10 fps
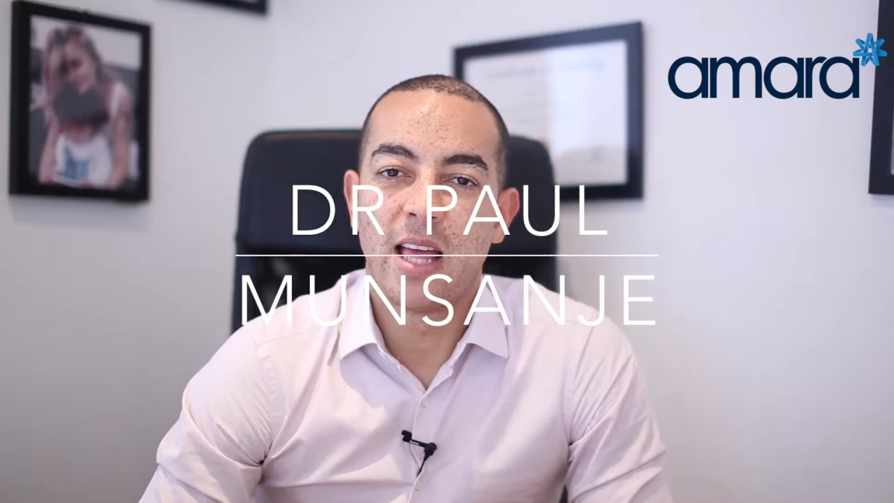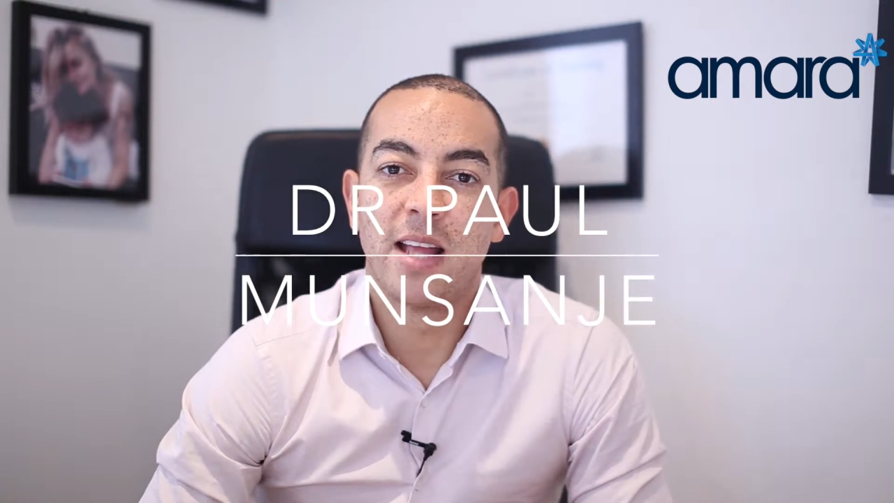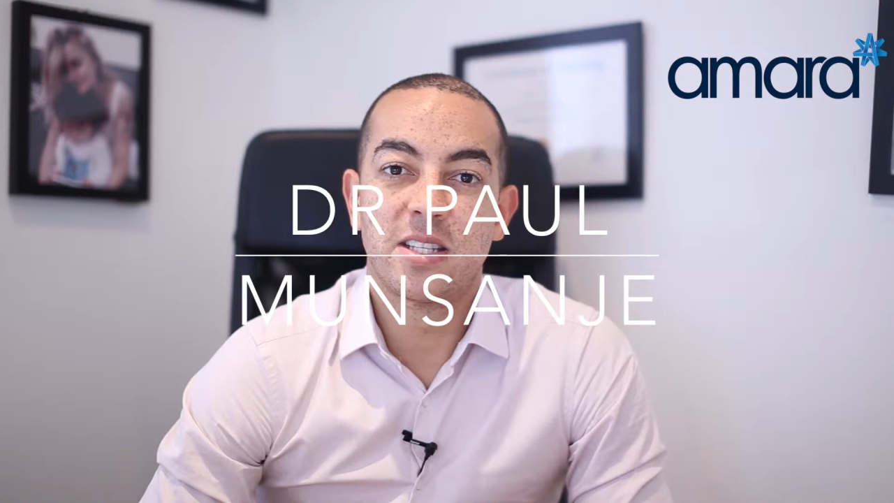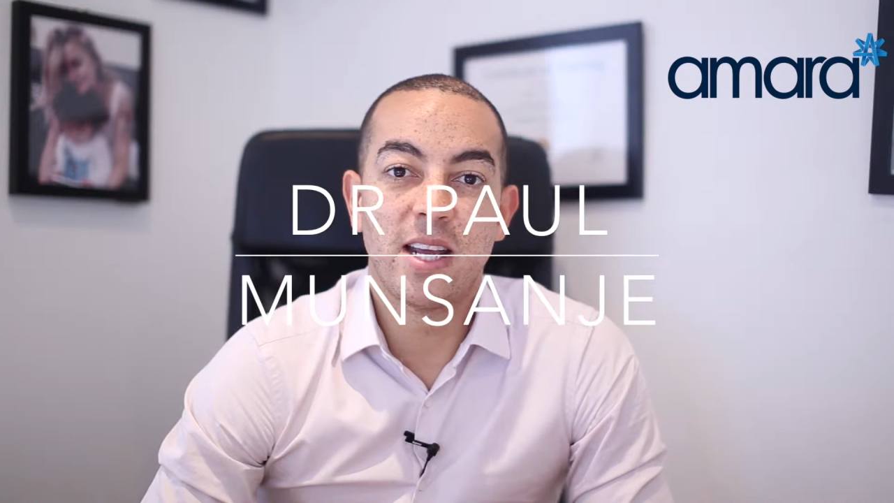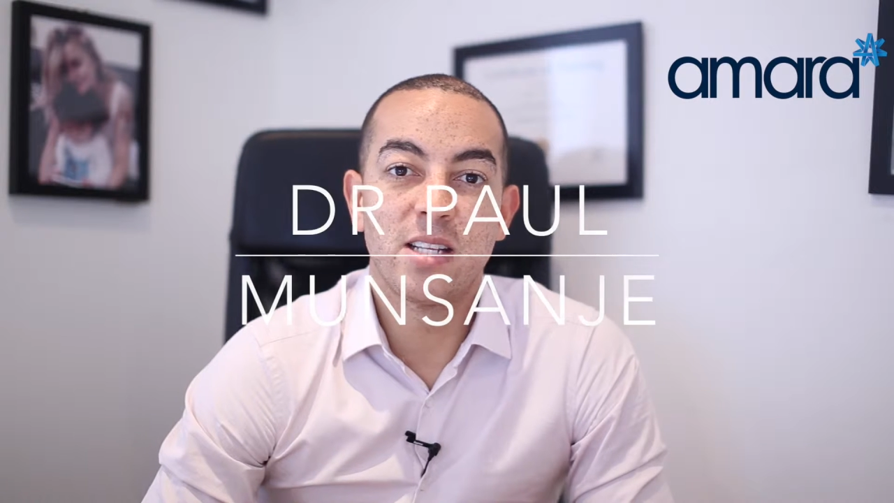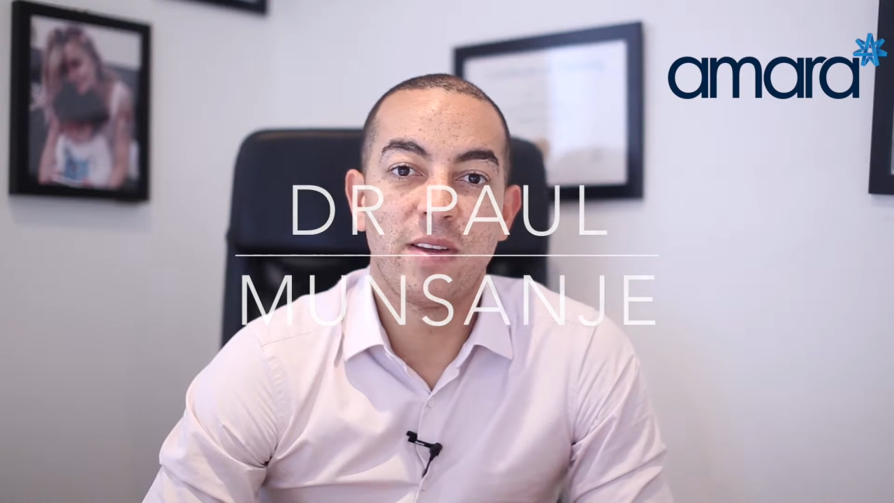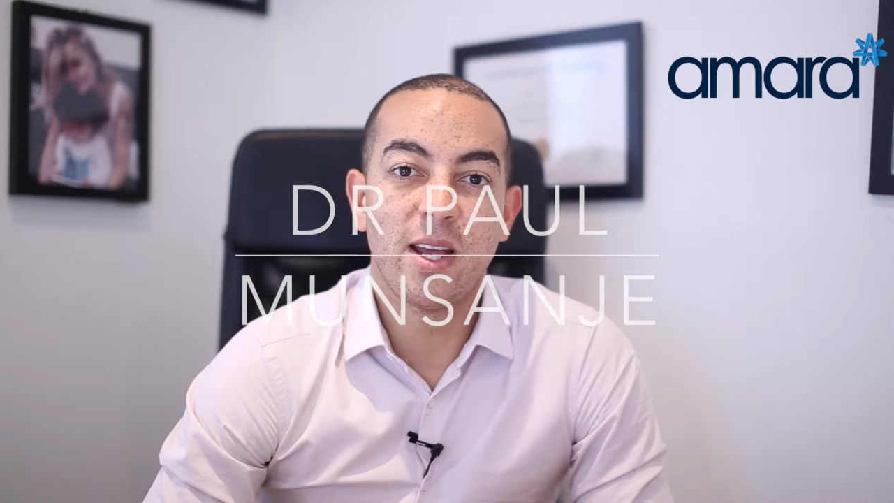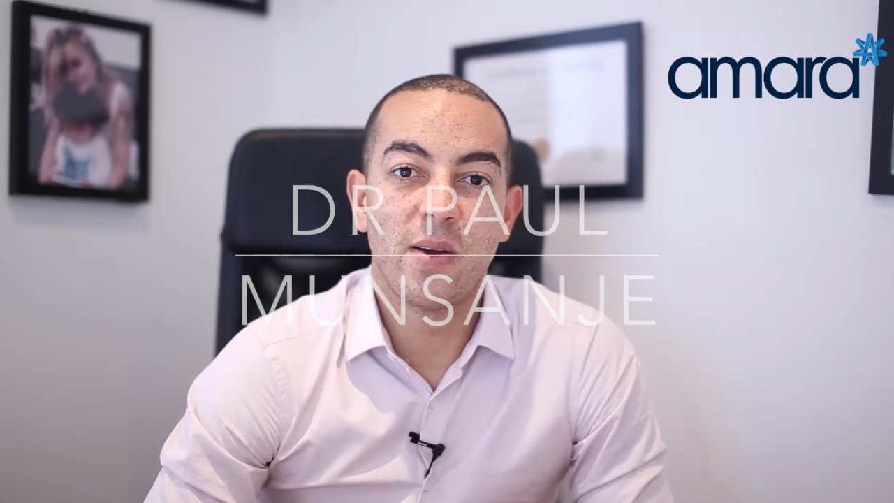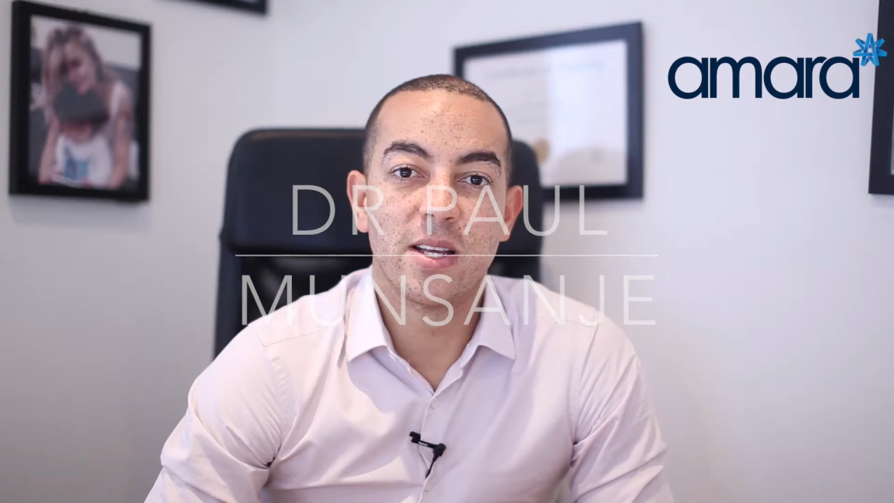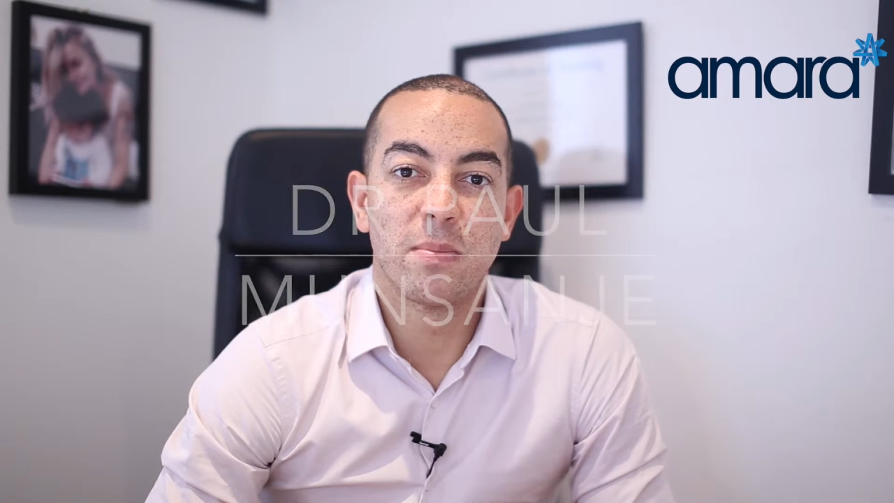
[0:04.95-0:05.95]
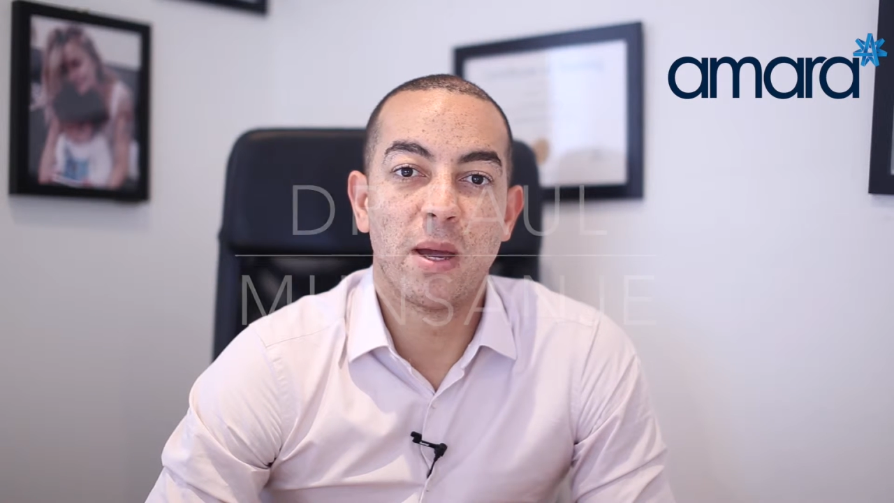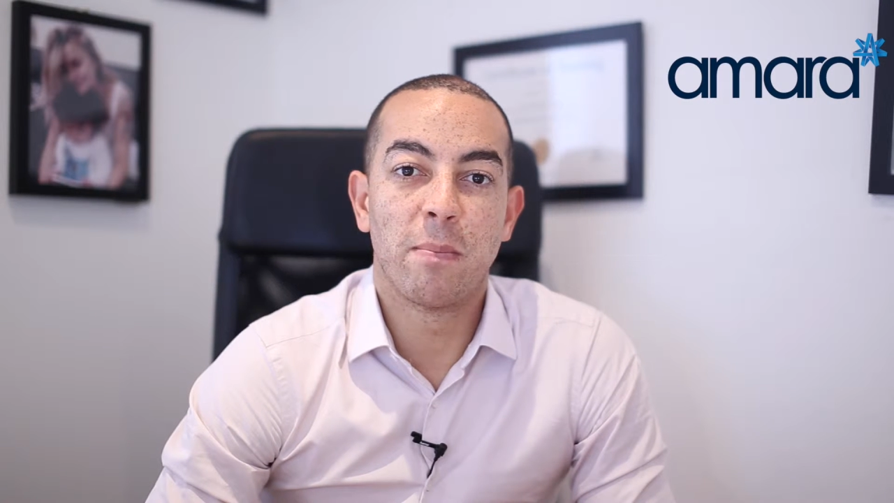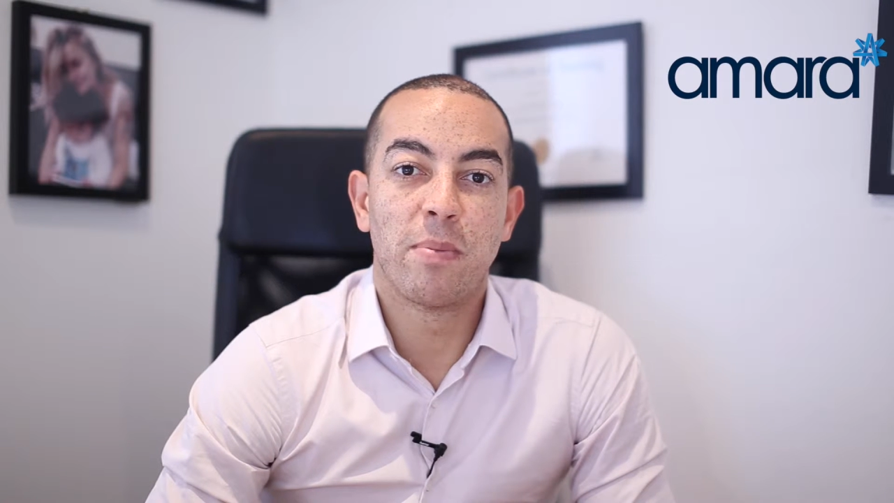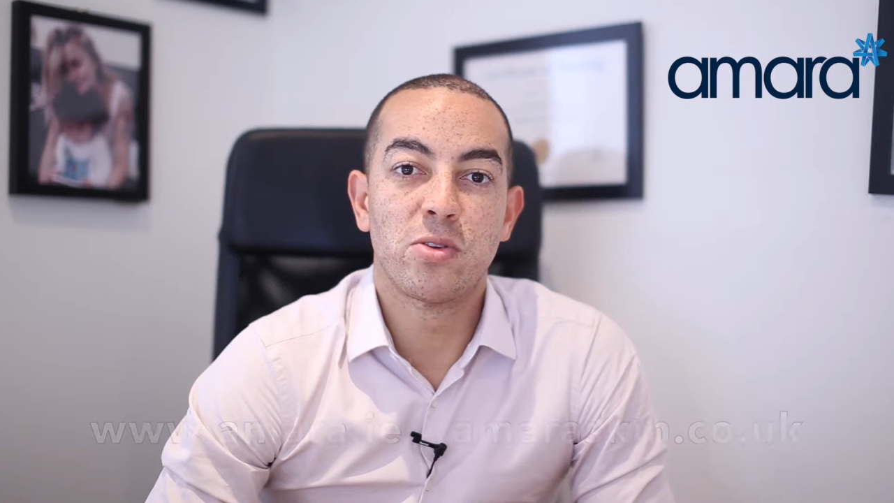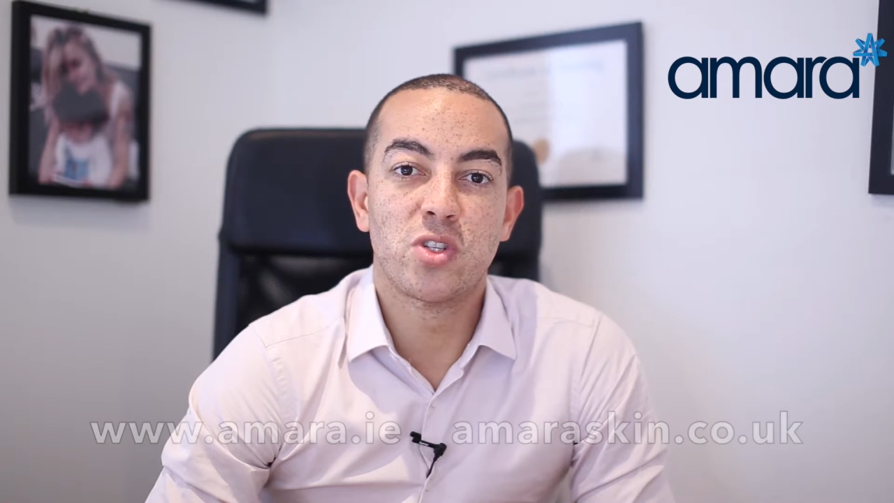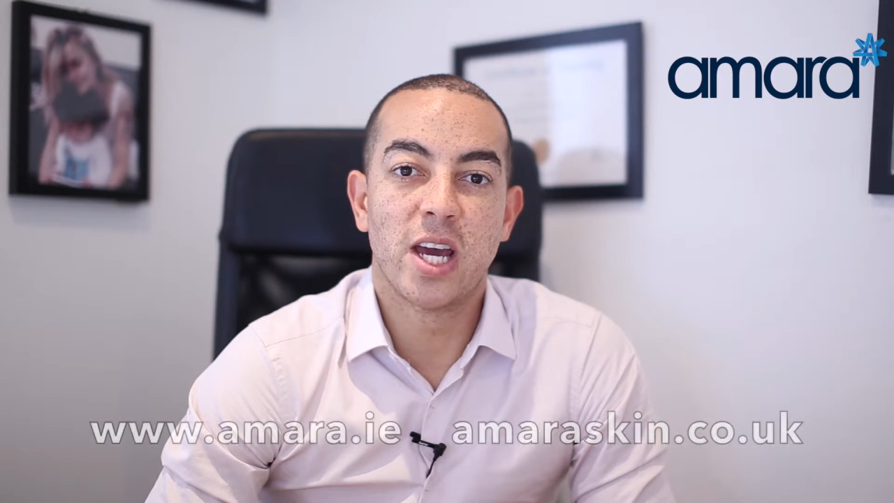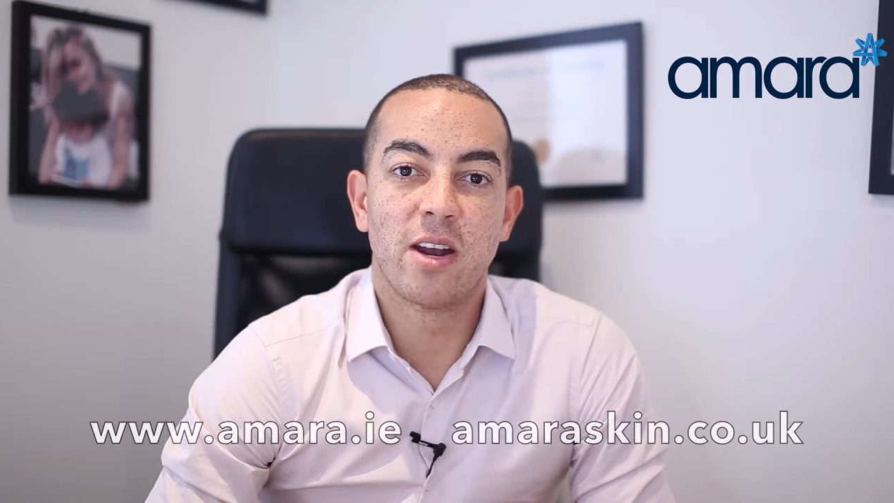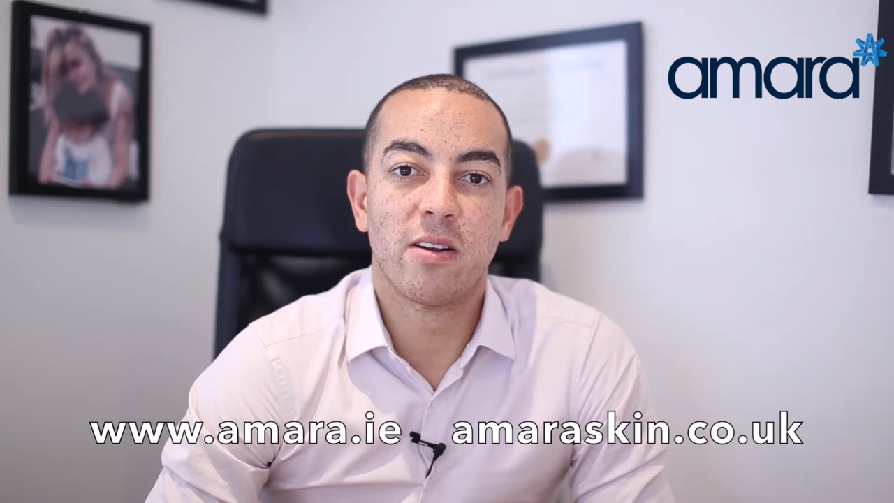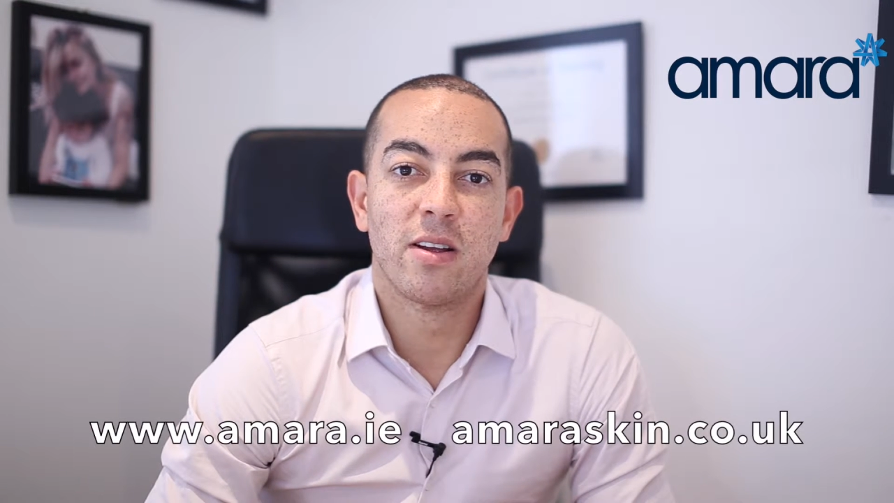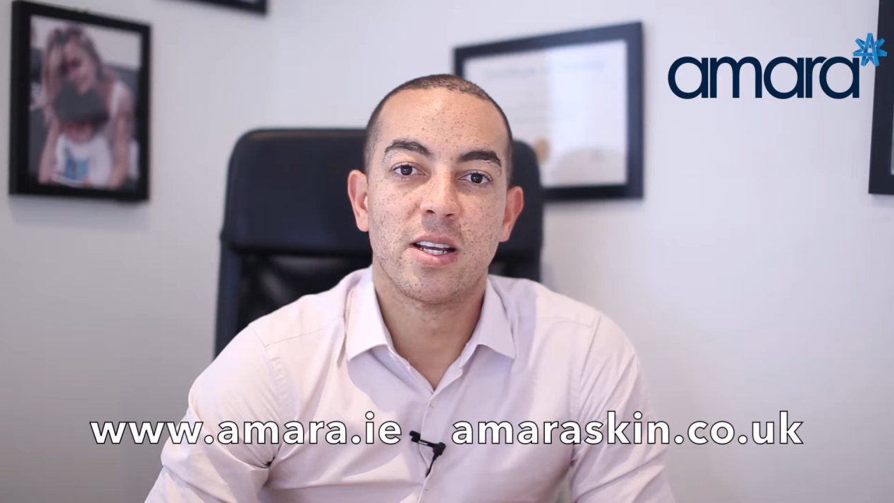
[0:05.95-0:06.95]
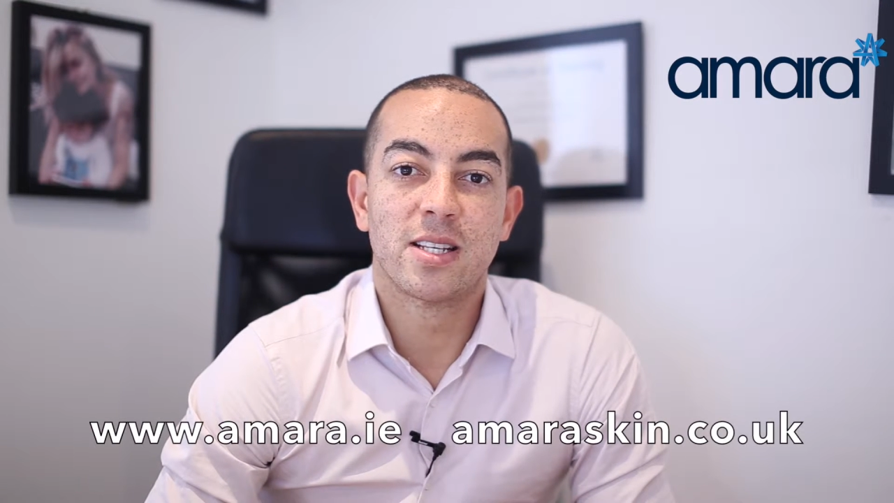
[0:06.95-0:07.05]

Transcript: And today's video is about Bruce Jenner